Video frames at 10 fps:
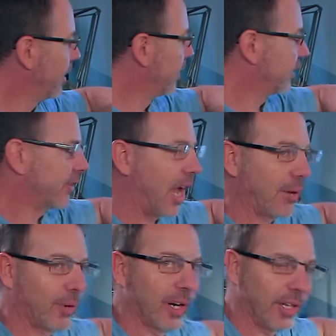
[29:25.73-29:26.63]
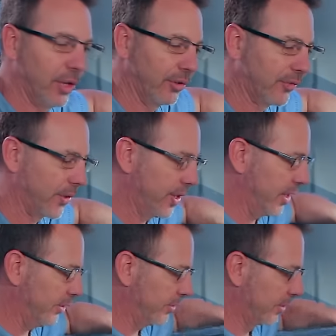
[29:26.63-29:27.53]
The stock we're going to use for
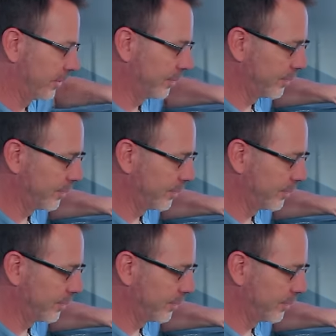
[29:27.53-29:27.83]
this